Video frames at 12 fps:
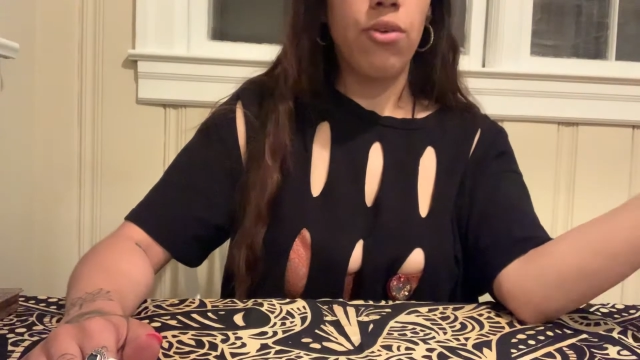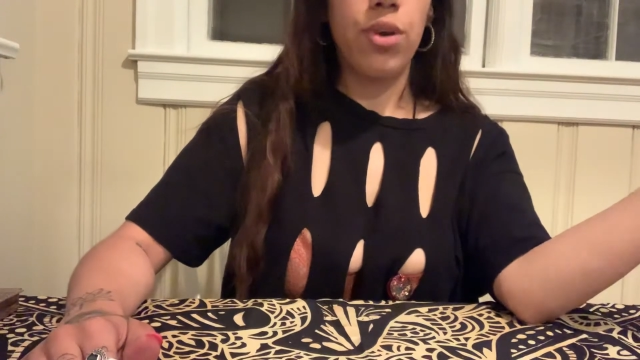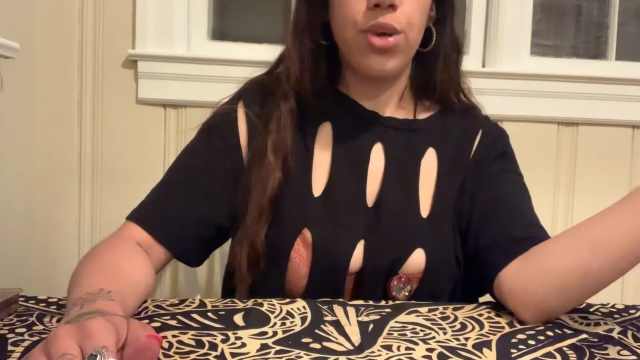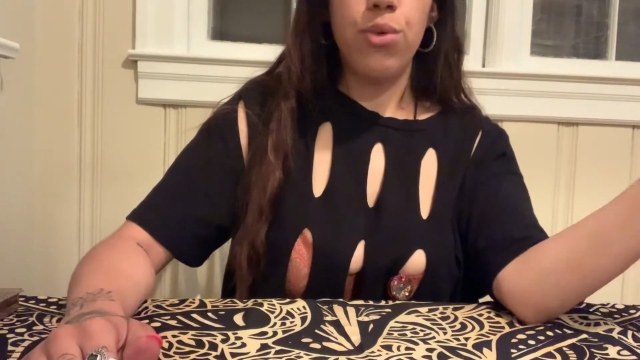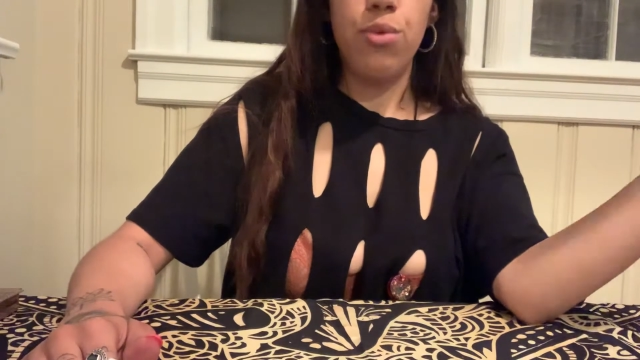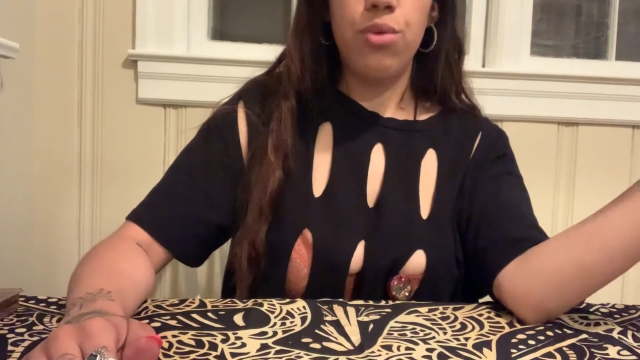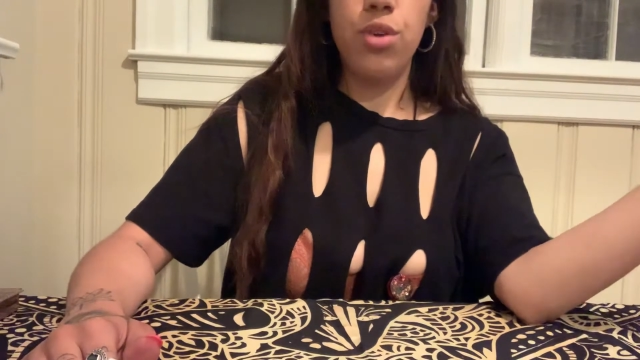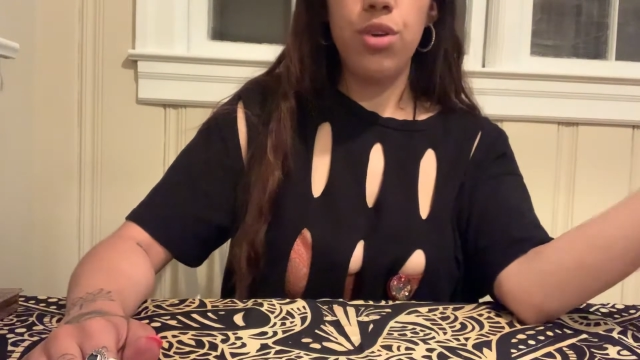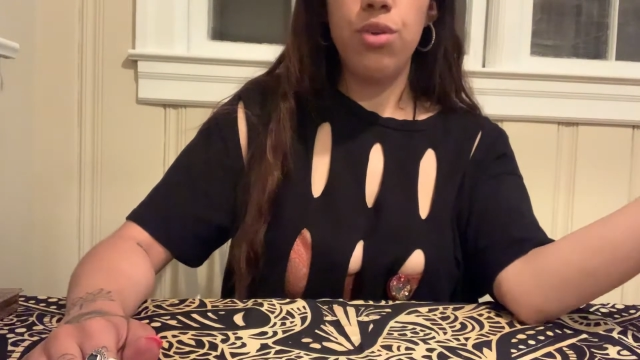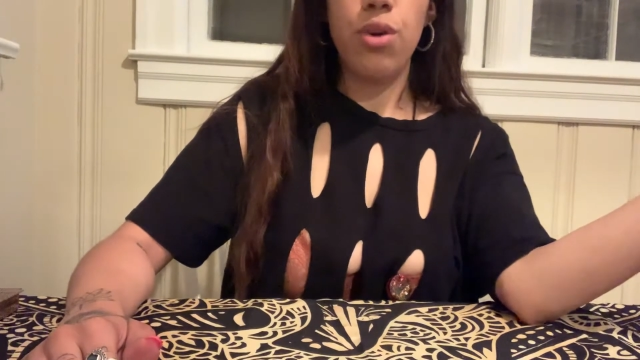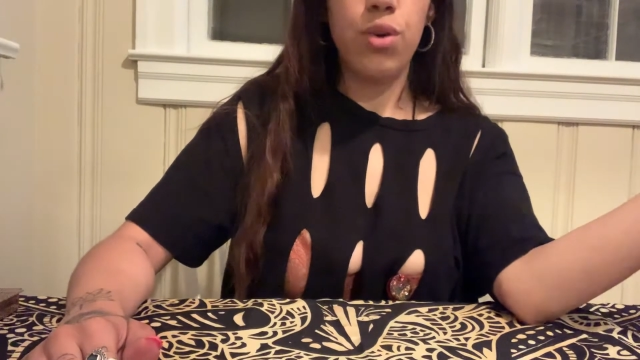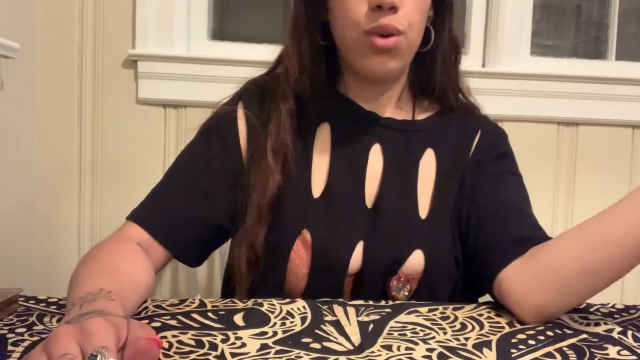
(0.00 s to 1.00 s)
or you
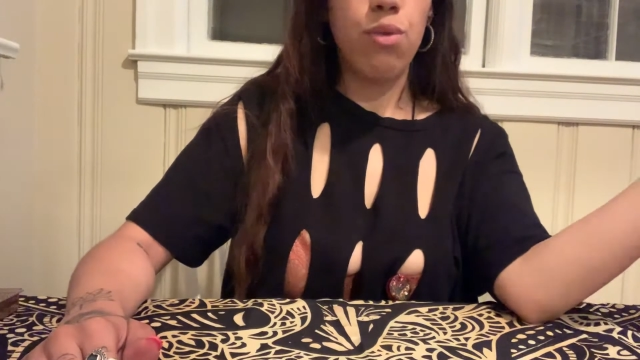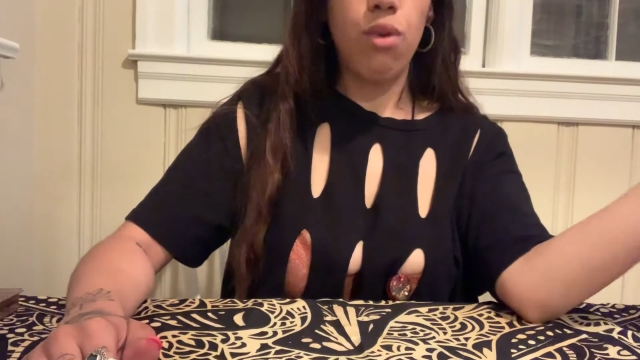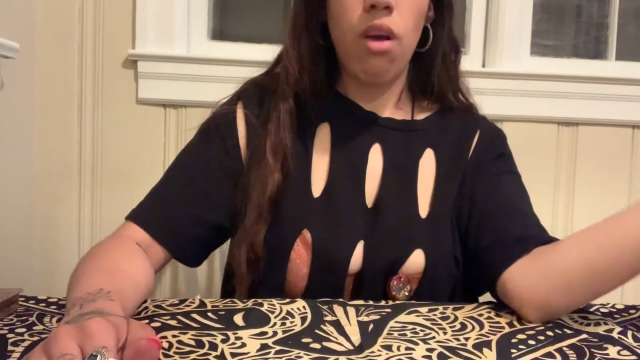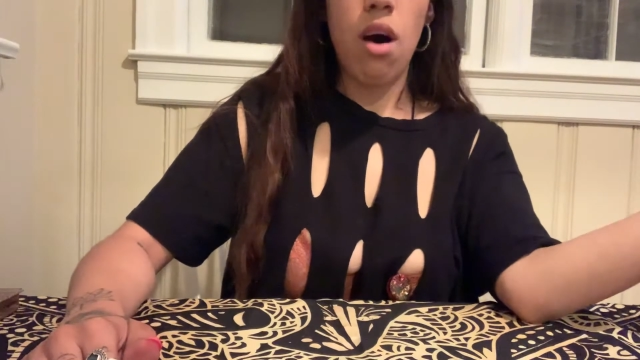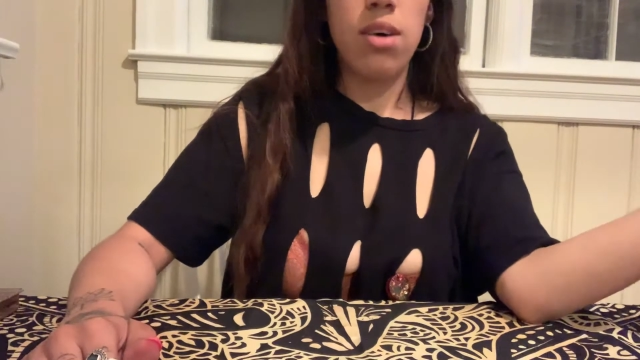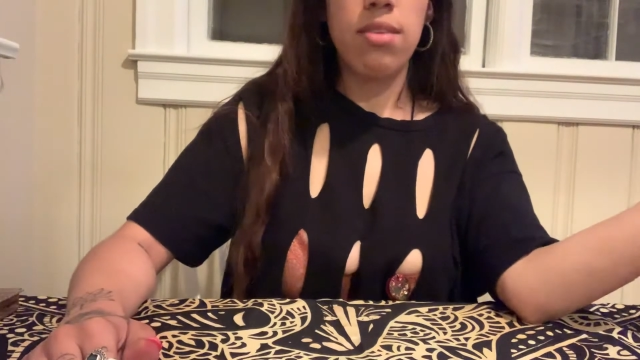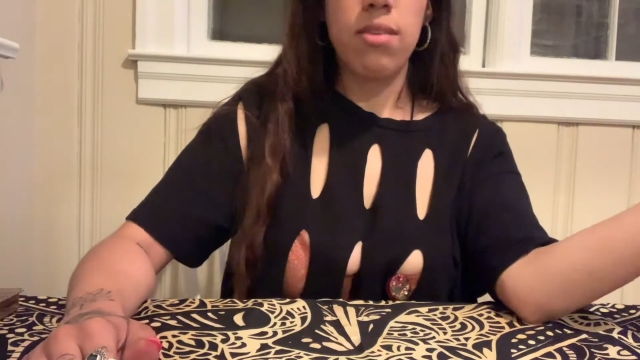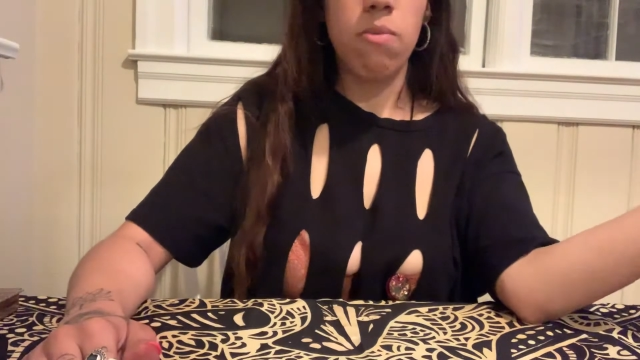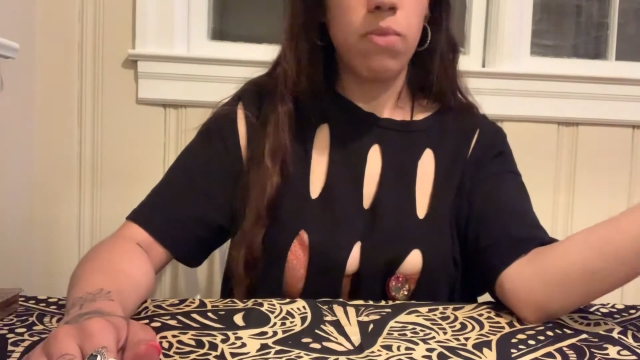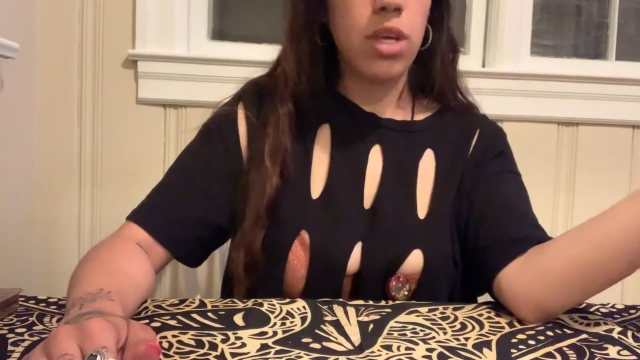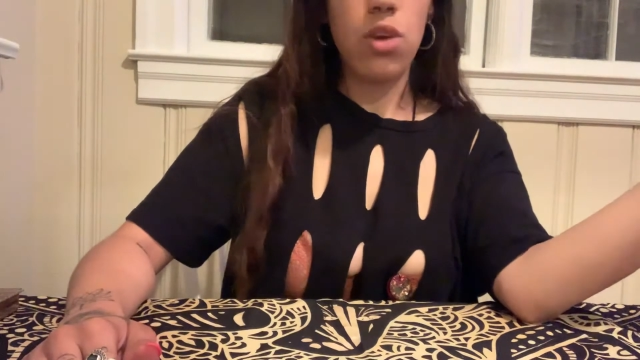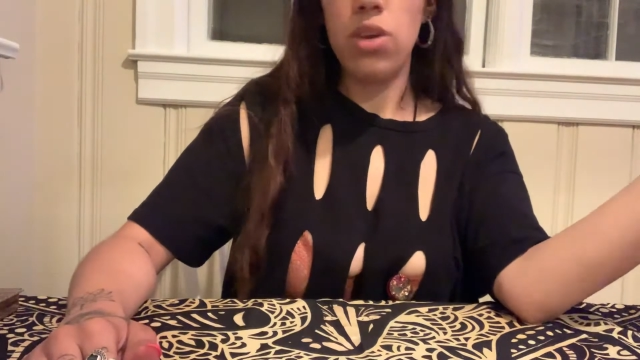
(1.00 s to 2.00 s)
lost
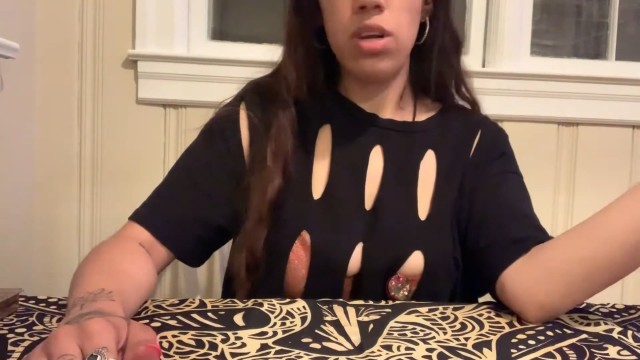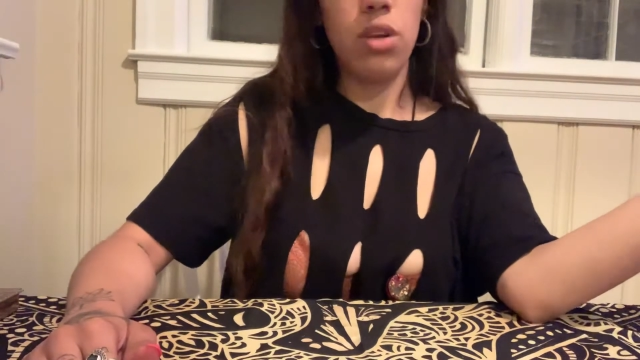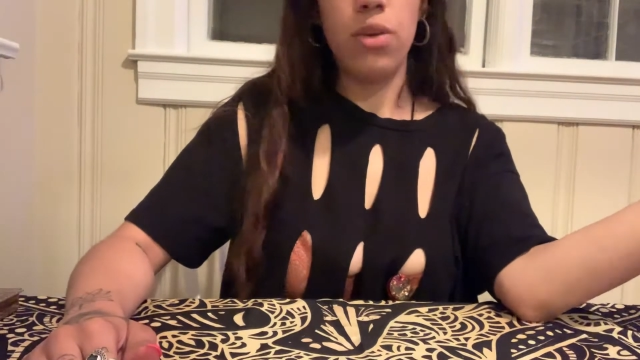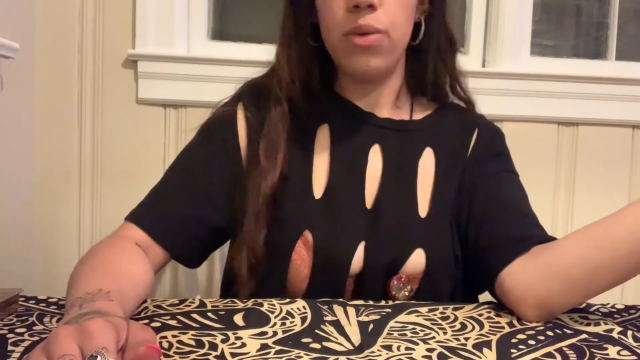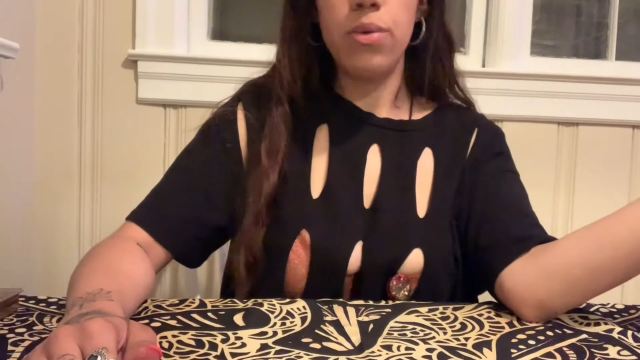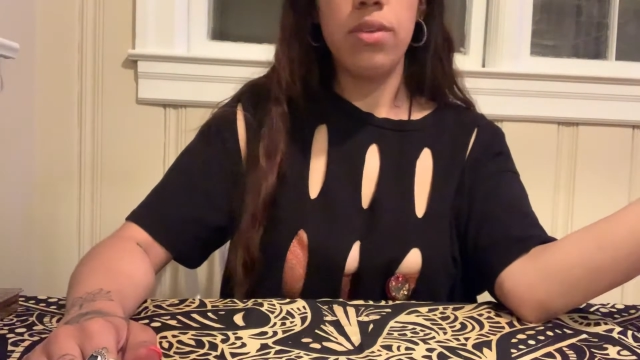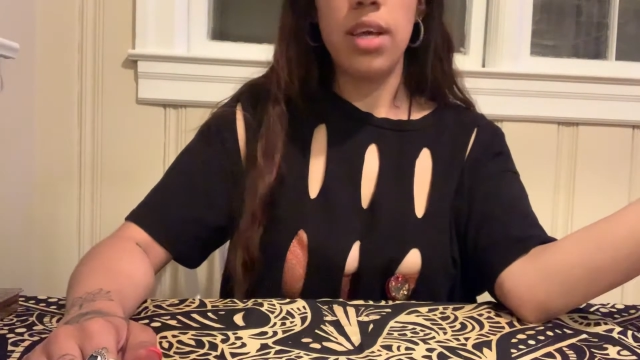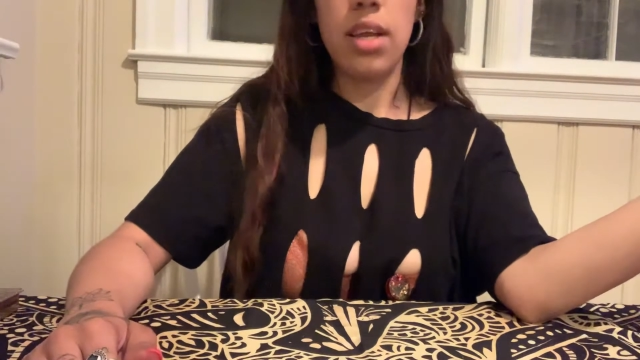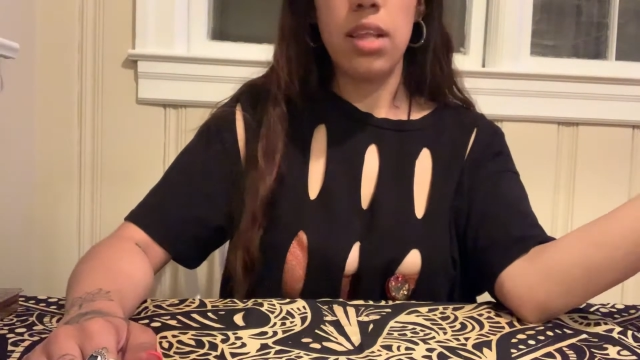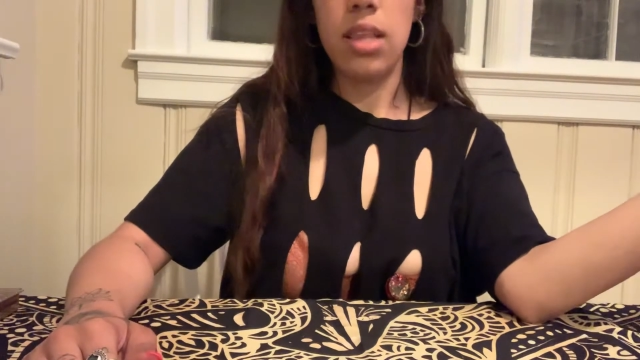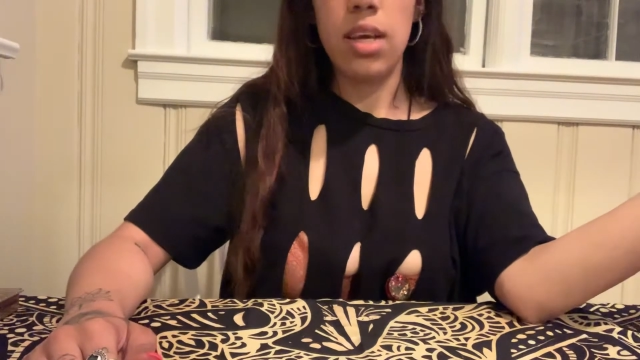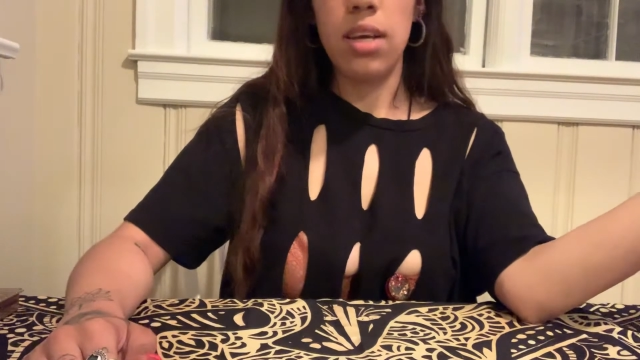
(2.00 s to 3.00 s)
something. You didn't lose
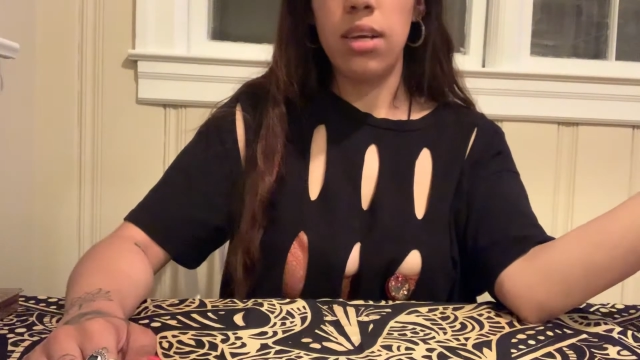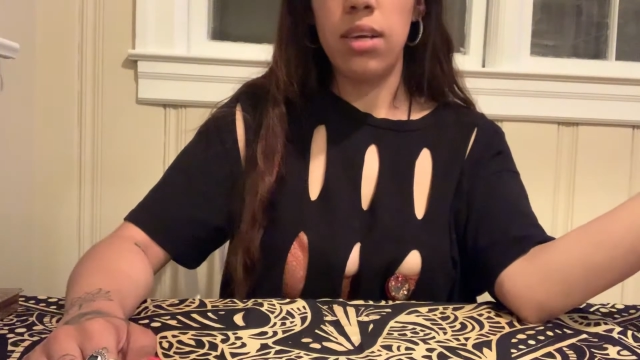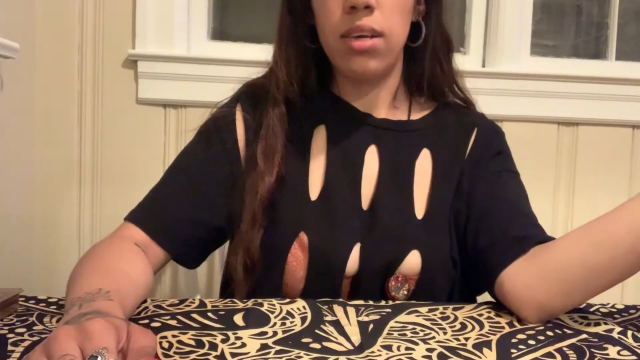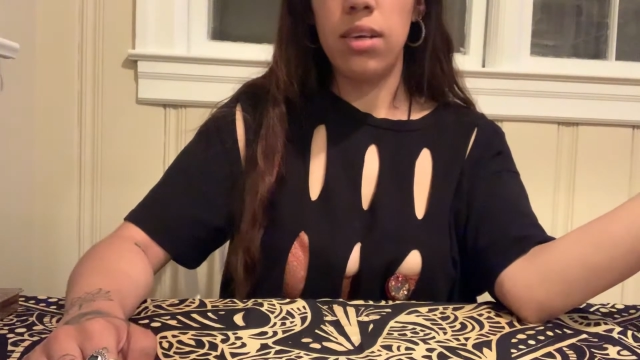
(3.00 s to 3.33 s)
anything.